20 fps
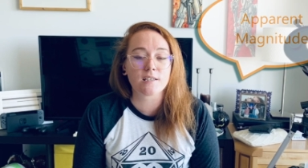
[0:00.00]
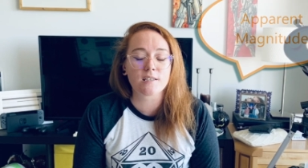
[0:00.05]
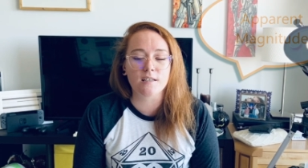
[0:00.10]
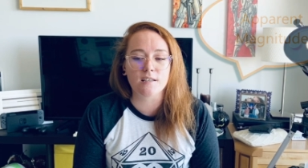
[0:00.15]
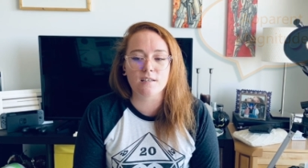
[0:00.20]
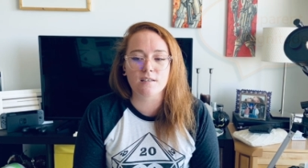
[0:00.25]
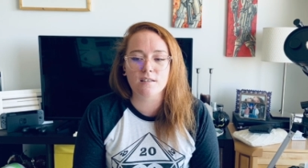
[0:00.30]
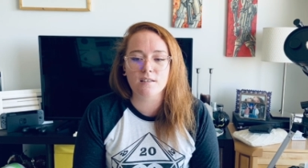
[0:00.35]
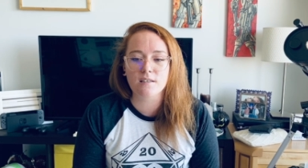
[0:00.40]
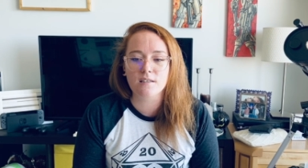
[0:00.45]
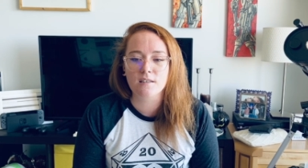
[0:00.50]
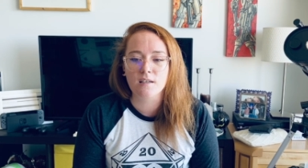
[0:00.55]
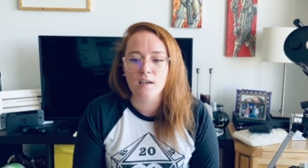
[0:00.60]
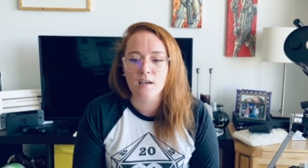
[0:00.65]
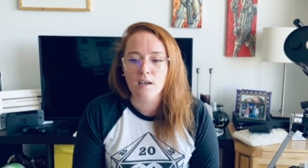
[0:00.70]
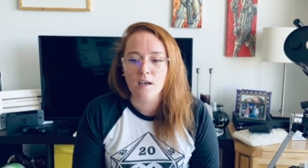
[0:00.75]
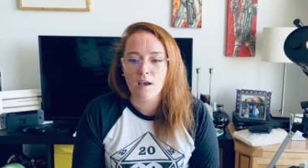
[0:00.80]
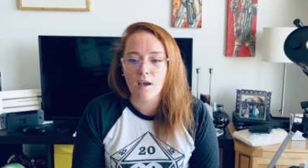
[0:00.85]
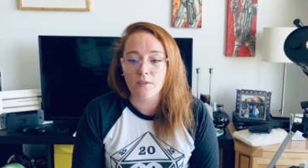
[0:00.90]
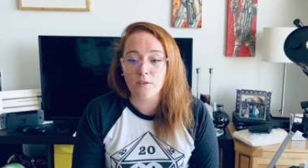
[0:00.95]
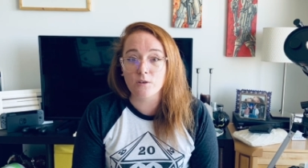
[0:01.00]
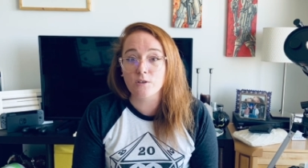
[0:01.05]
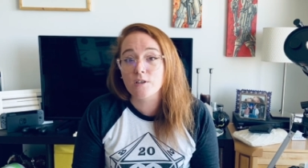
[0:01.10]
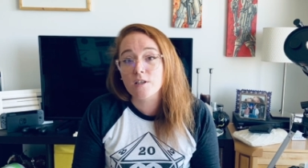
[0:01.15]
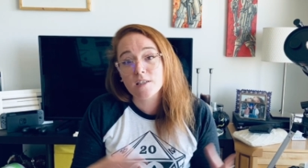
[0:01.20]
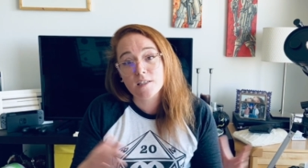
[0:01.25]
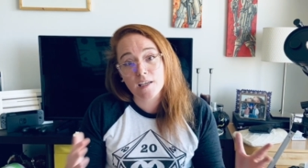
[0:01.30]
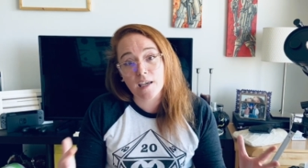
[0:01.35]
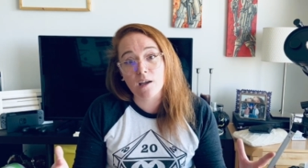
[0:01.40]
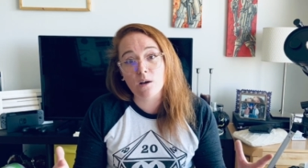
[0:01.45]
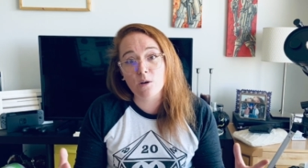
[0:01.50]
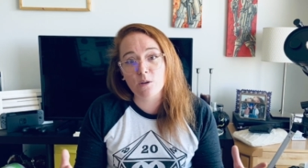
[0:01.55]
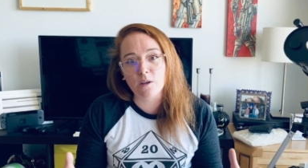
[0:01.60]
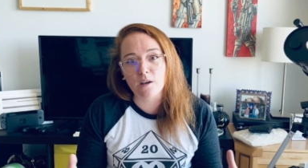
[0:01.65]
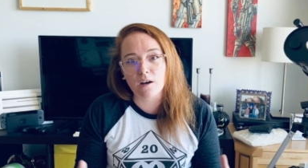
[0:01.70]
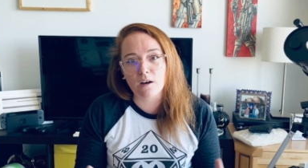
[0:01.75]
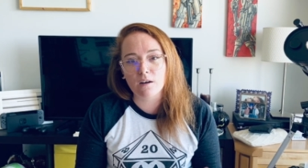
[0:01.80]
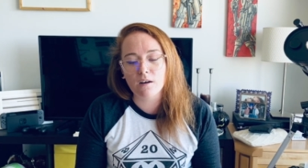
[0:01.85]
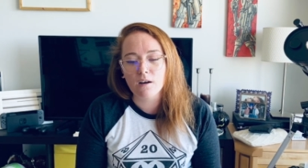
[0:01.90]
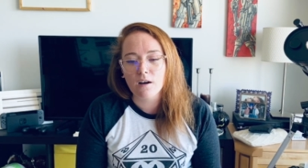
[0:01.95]
is. There's a scale
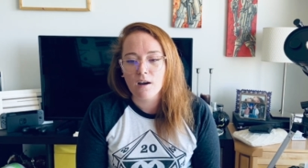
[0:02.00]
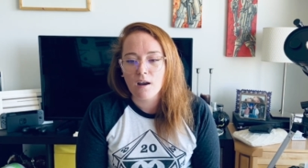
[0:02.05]
there.